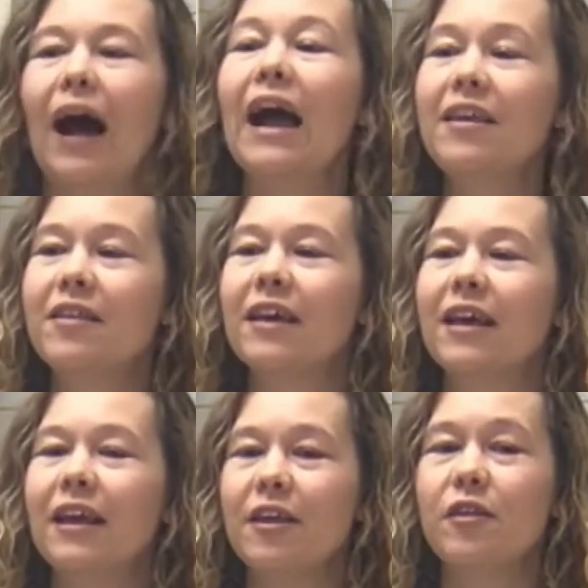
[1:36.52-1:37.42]

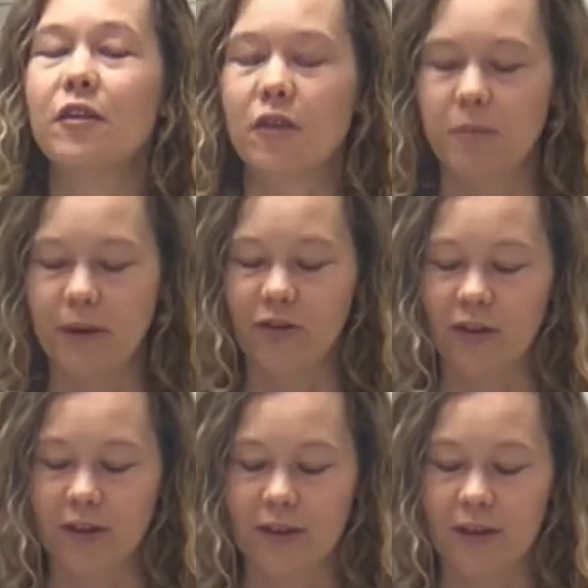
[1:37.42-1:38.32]
Isaac is
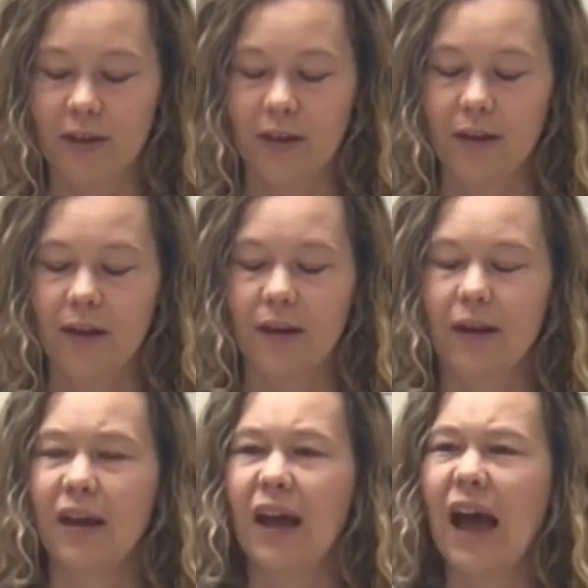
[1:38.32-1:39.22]
suspicious.
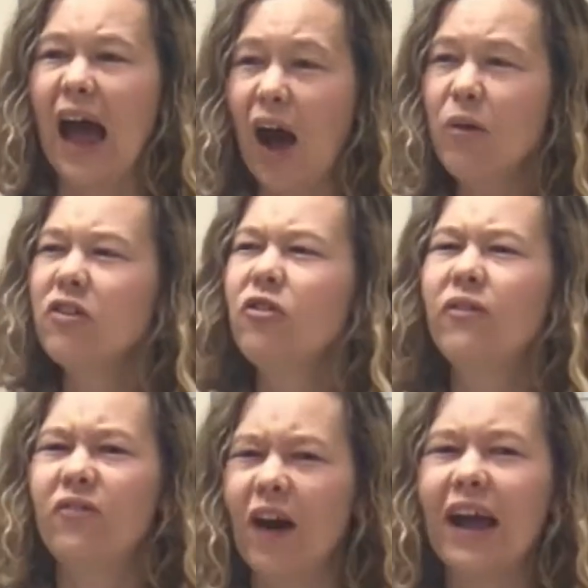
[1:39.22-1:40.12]
How did you
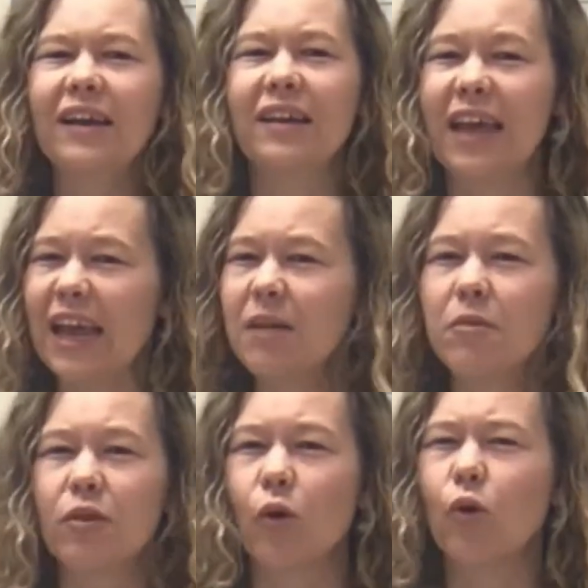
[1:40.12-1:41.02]
find game
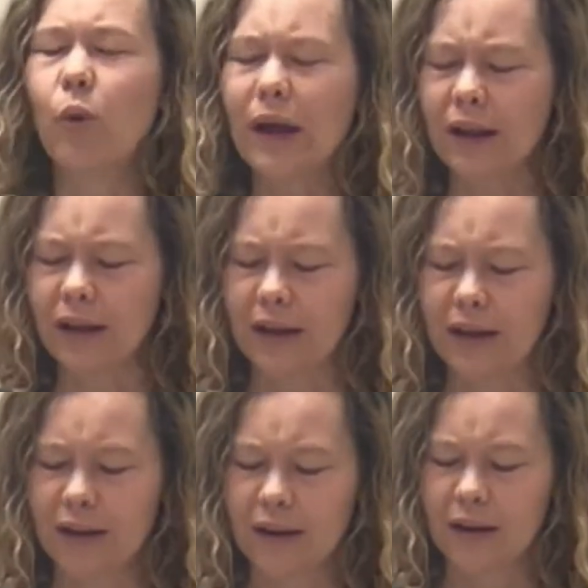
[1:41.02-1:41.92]
so
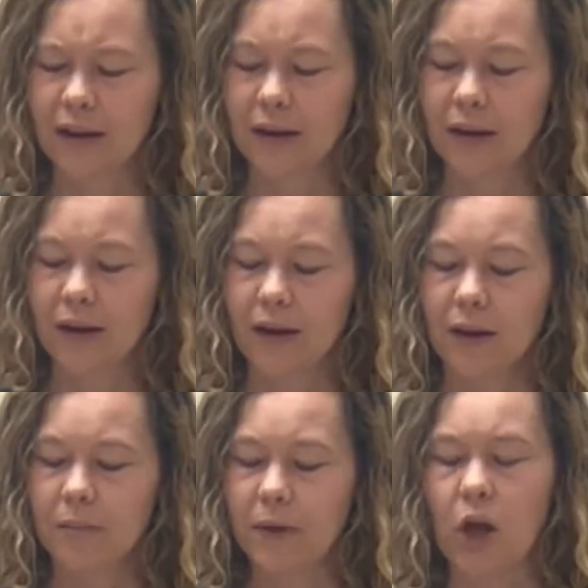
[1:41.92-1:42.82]
quickly?
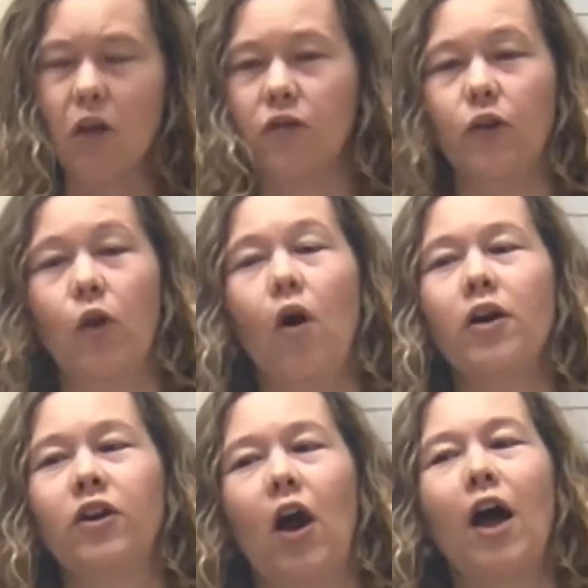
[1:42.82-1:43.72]
Because the
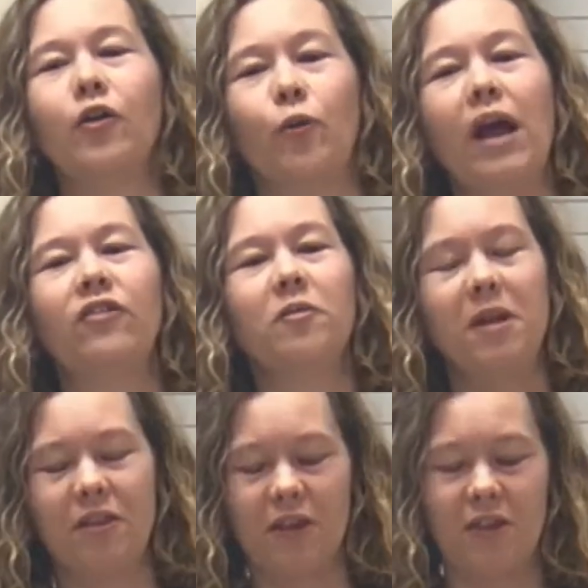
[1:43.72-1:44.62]
Lord God granted
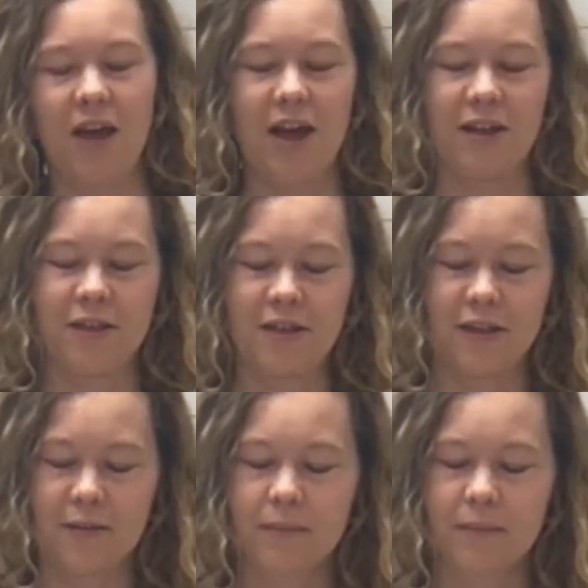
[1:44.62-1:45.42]
me success.